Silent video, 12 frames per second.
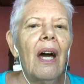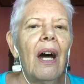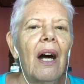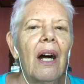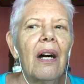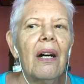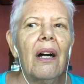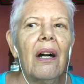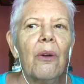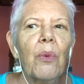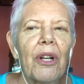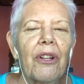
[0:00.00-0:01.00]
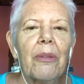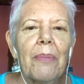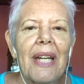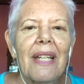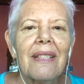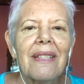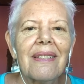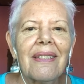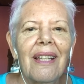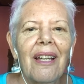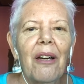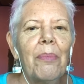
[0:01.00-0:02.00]
are wearing masks.
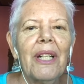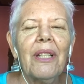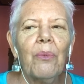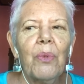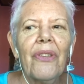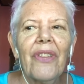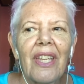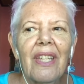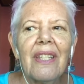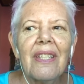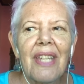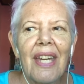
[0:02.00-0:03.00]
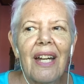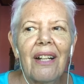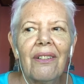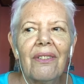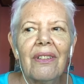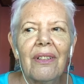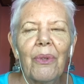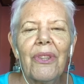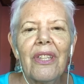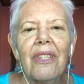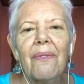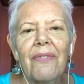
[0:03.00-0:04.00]
But within town,
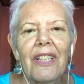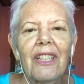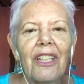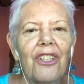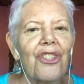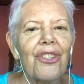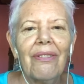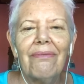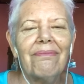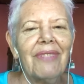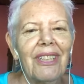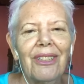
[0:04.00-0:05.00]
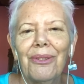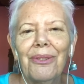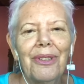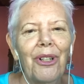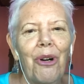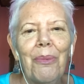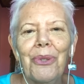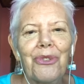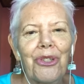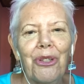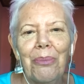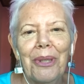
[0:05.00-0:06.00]
within the village,
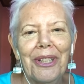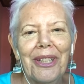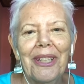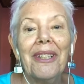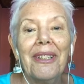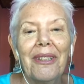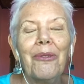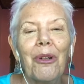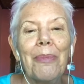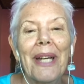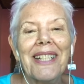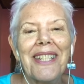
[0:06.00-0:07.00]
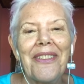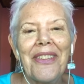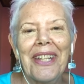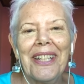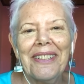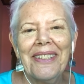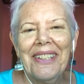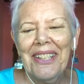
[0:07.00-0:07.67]
almost nobody. We're back to that.